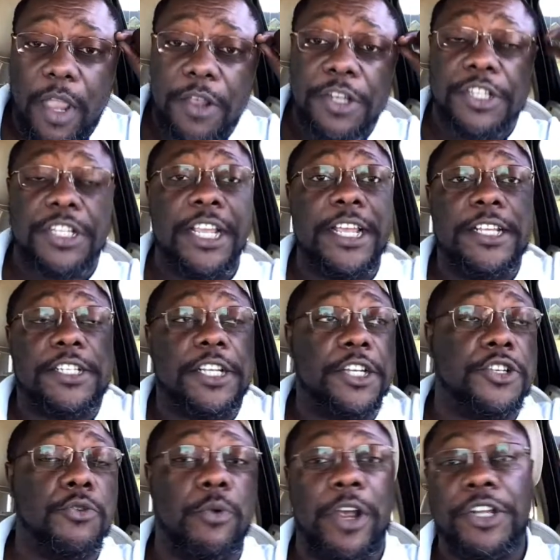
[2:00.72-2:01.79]
You're seeing
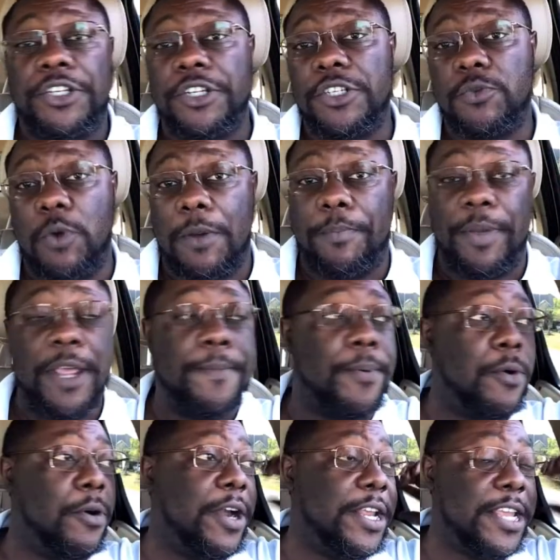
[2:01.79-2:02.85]
situations where people are